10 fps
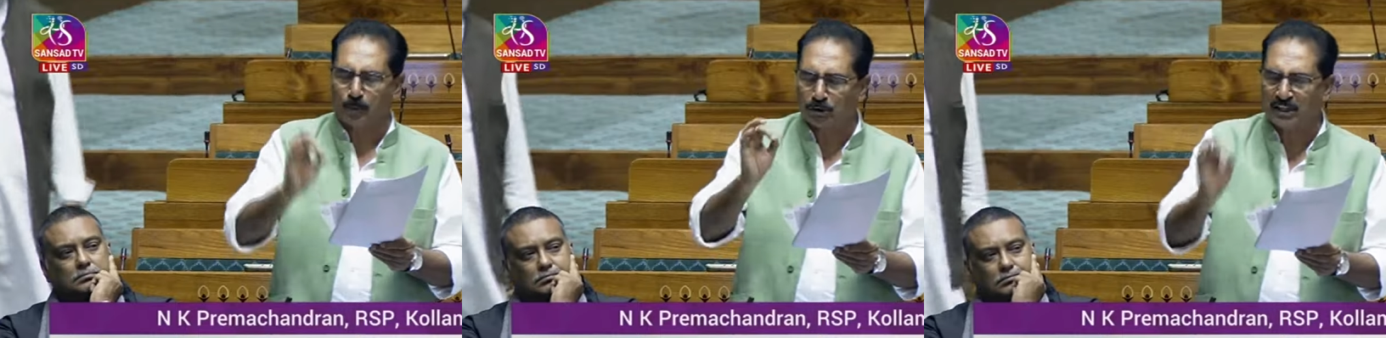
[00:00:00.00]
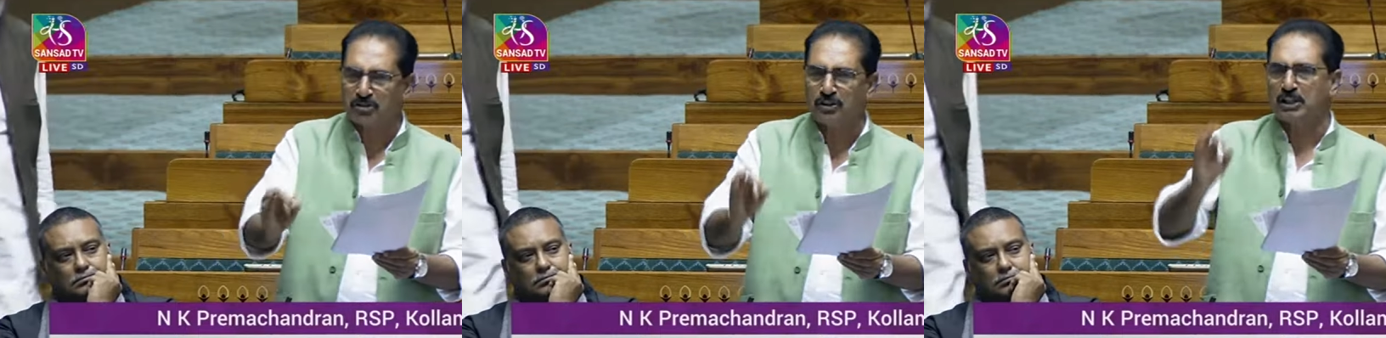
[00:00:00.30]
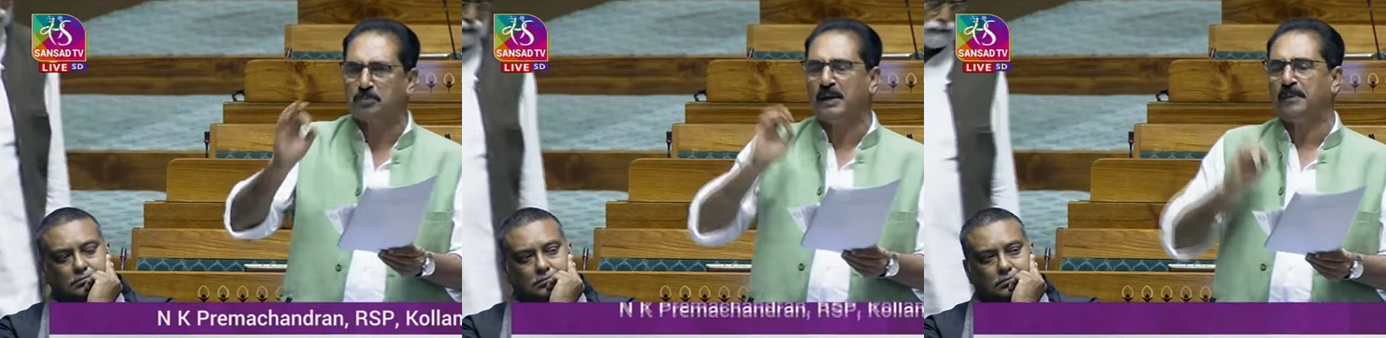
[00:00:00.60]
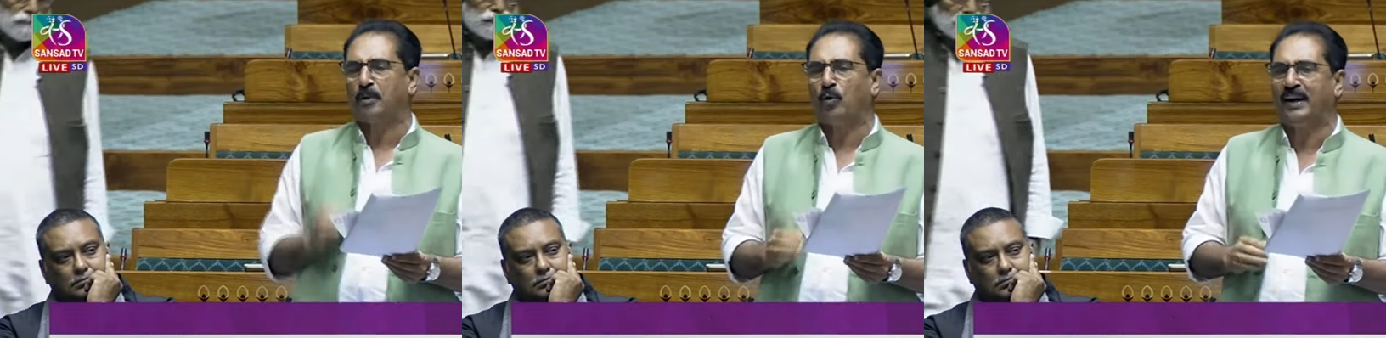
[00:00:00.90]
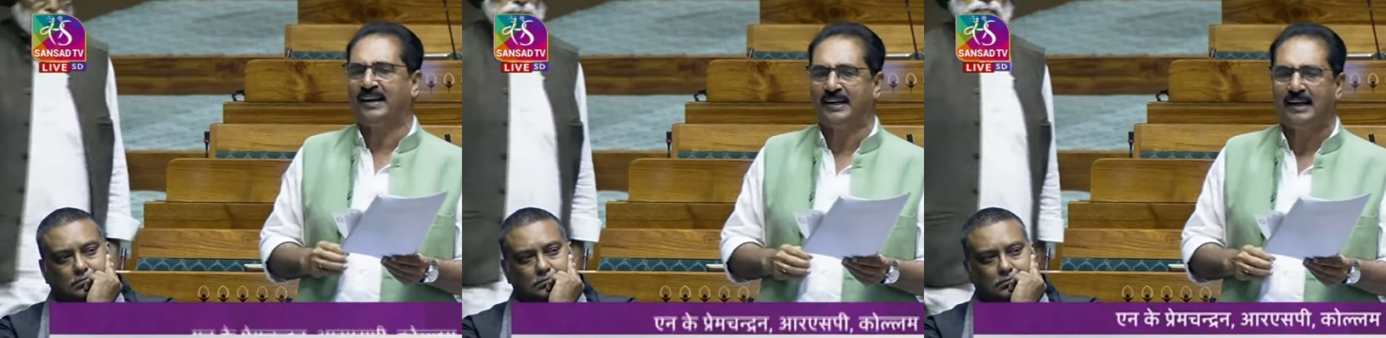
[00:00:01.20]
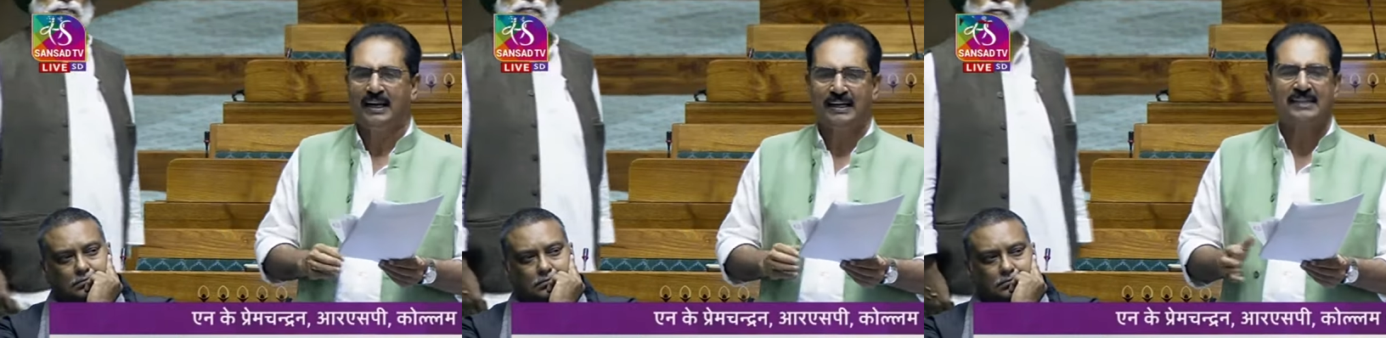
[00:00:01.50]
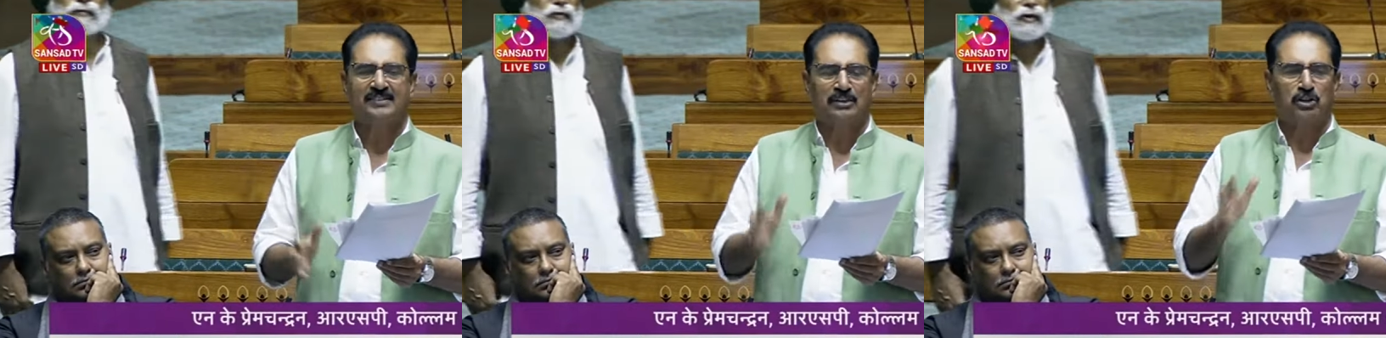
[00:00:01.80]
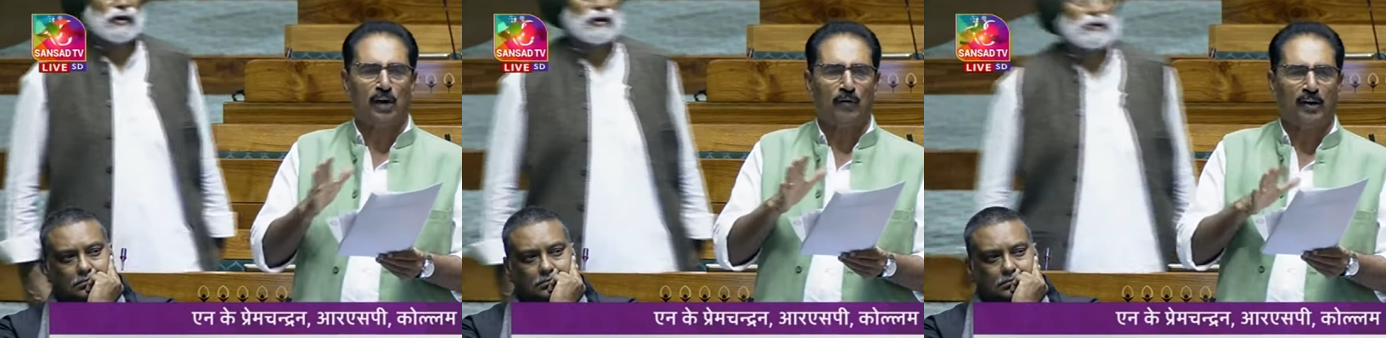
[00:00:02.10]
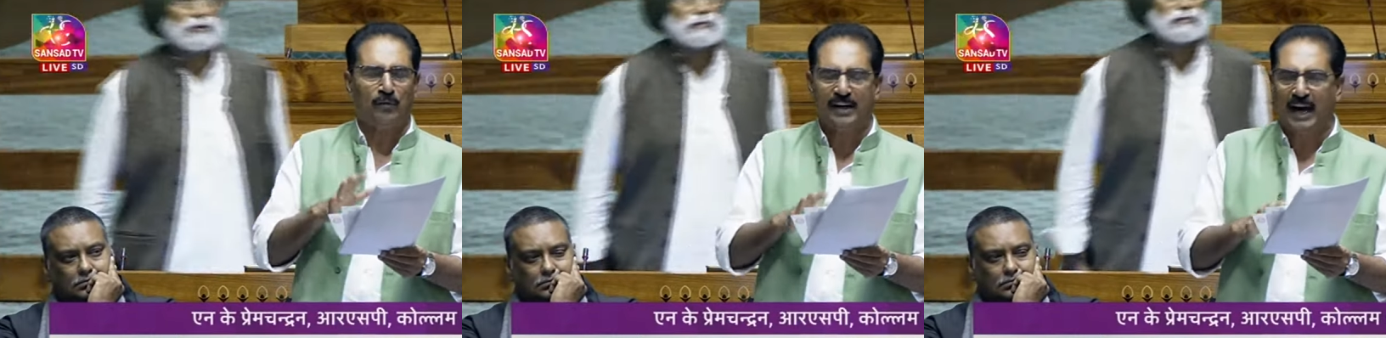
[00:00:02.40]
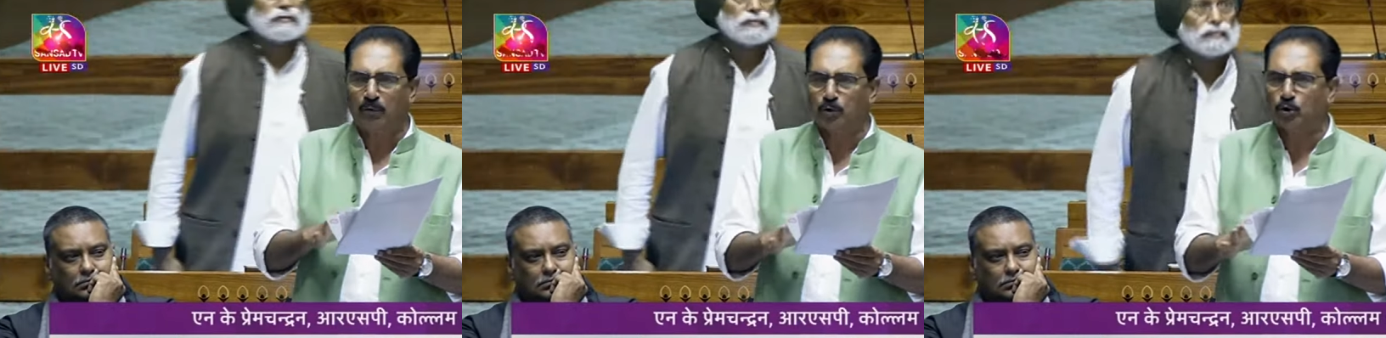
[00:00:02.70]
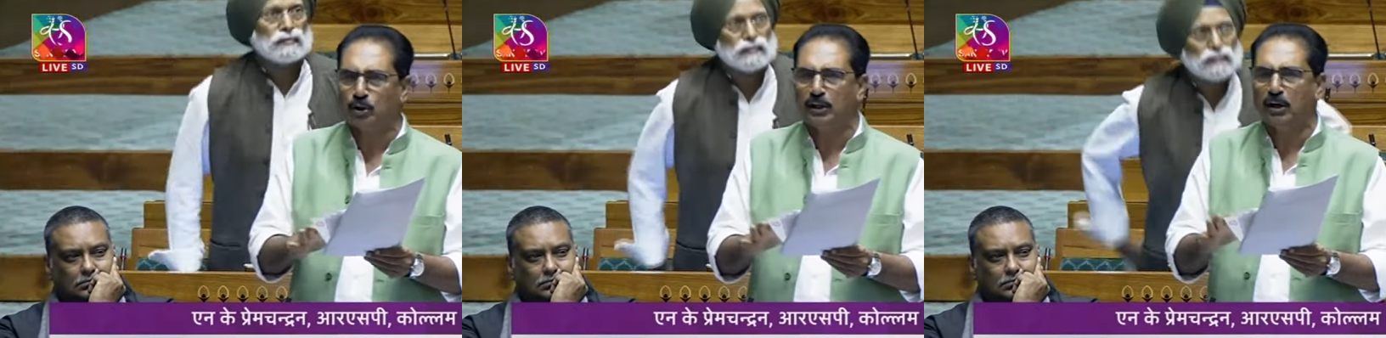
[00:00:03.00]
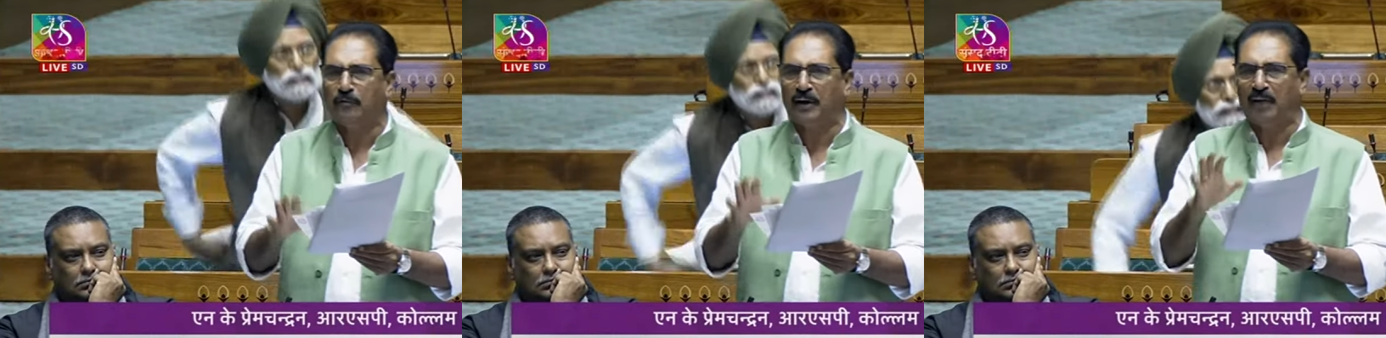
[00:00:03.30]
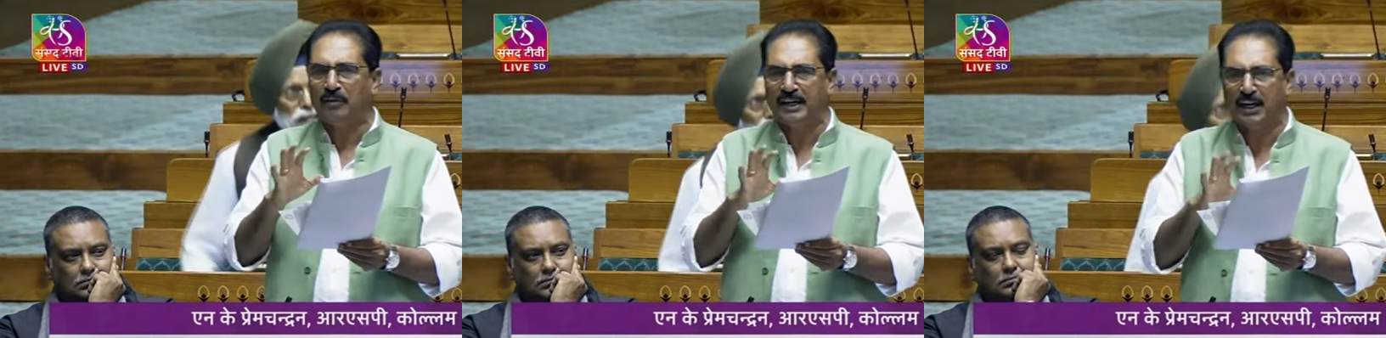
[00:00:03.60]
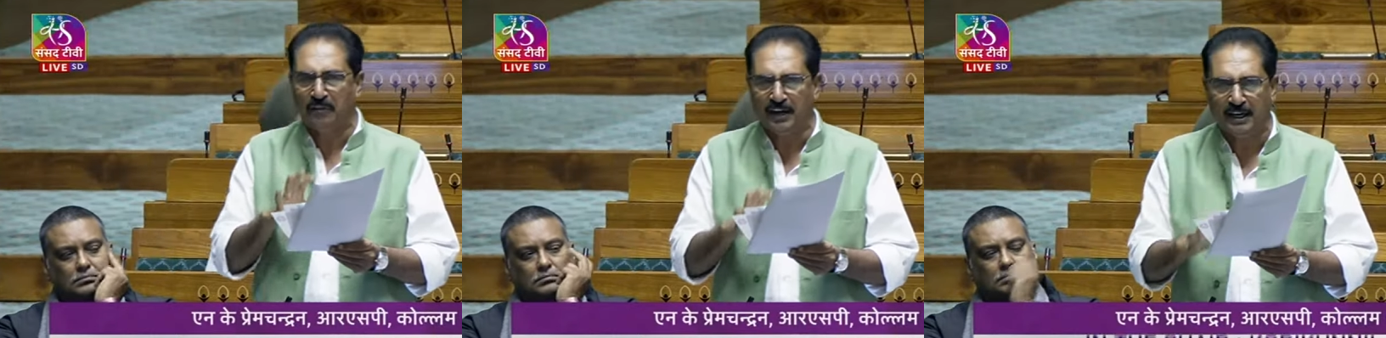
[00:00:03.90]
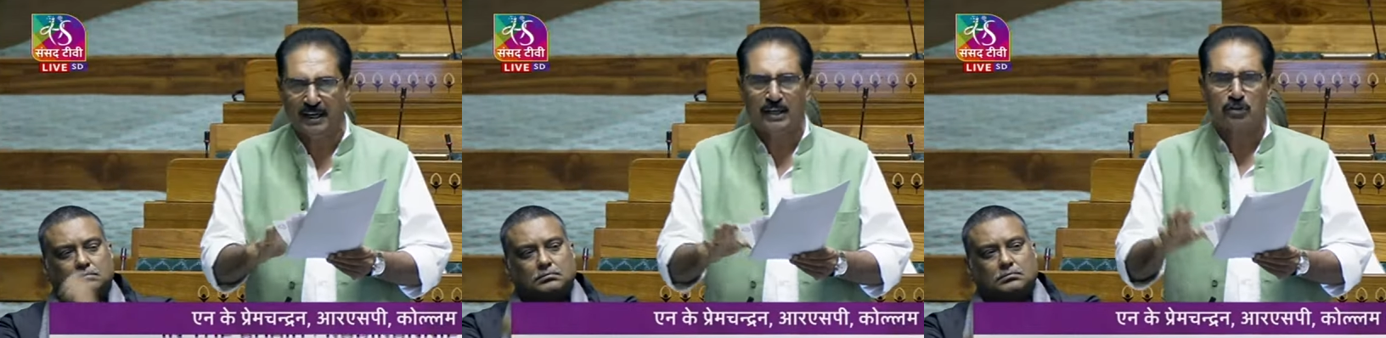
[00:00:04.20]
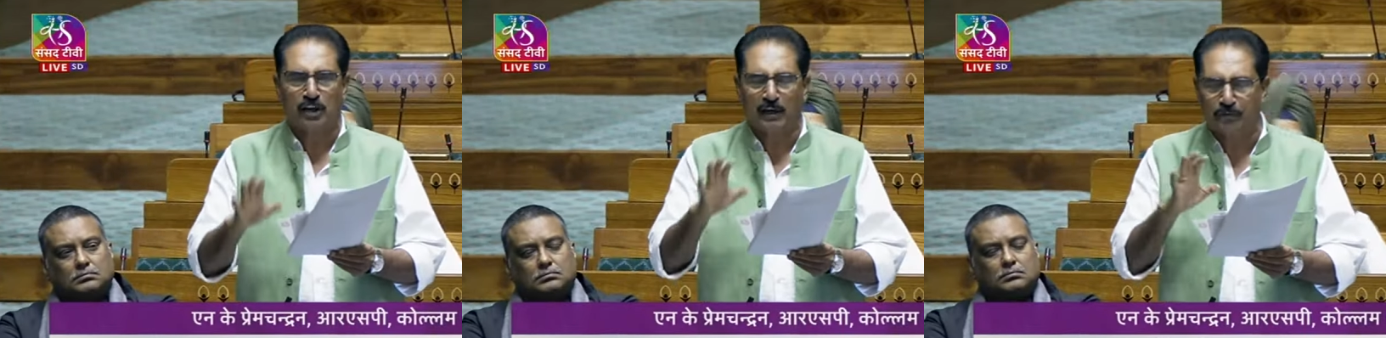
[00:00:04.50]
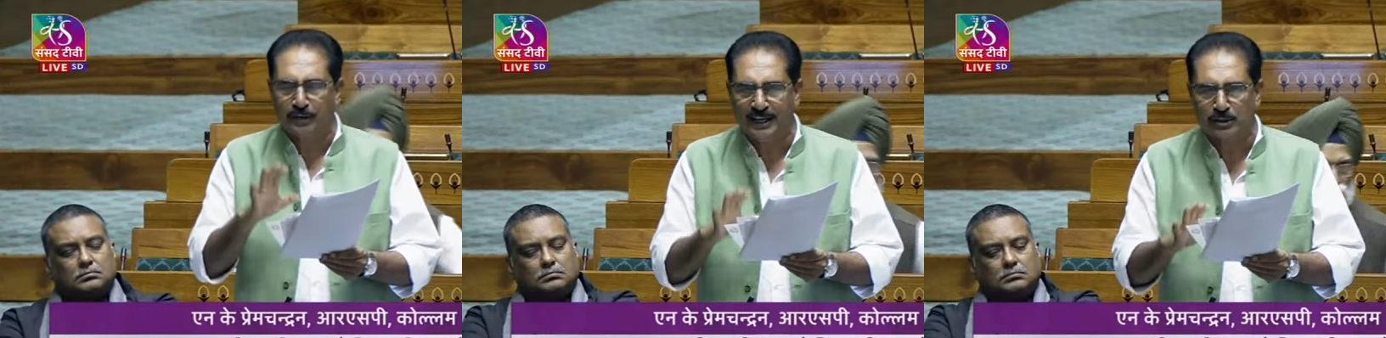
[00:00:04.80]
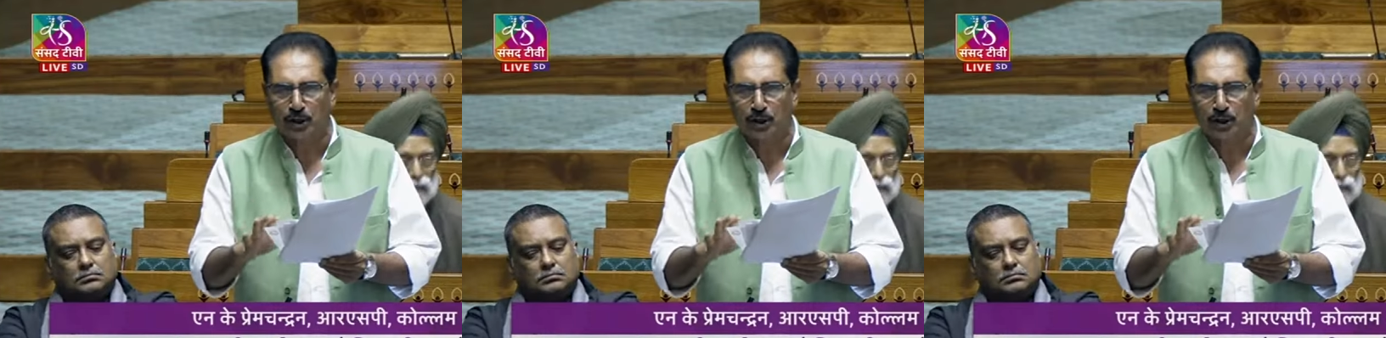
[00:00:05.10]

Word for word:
Speaker 1: protection is being provided. In such a way, we have to think of giving safety and